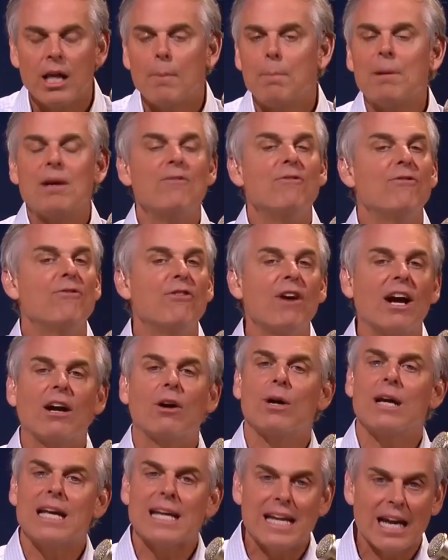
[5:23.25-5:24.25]
Be
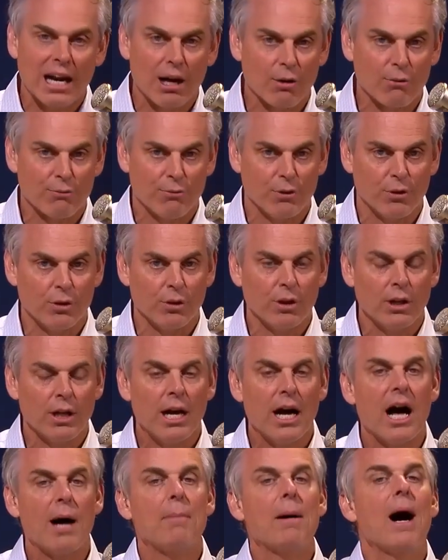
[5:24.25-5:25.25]
very careful
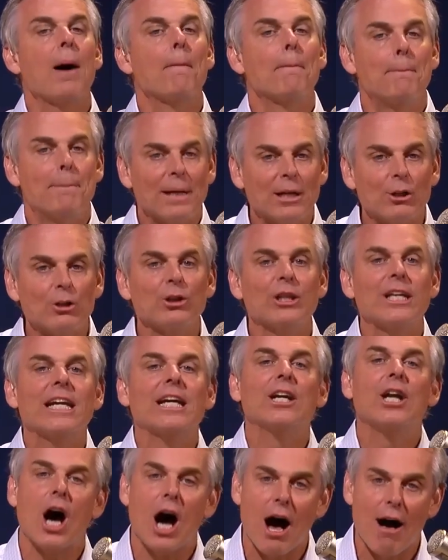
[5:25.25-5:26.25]
about building
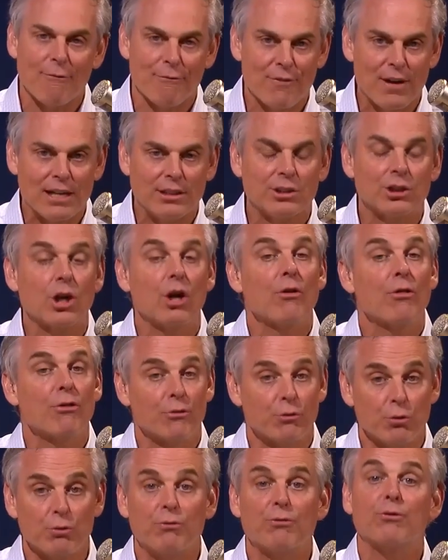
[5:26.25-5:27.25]
an offense
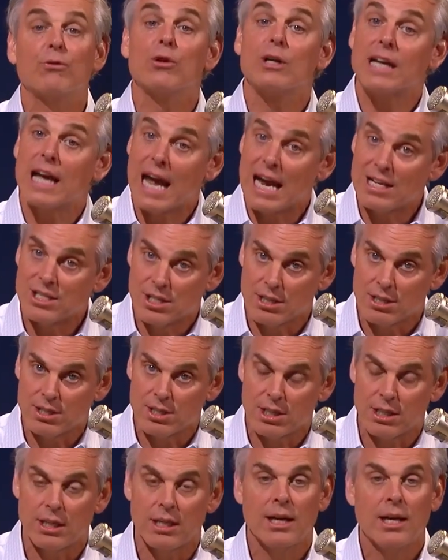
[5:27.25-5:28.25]
through free
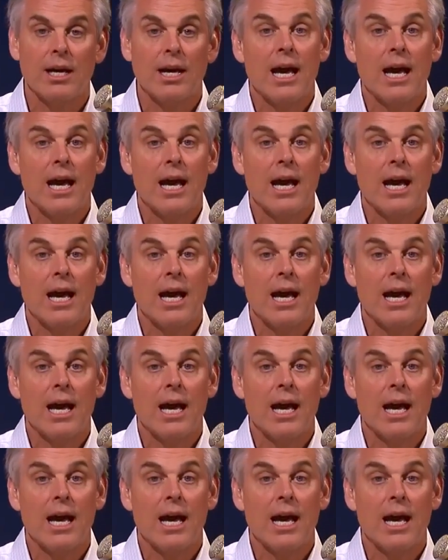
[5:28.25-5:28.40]
agency.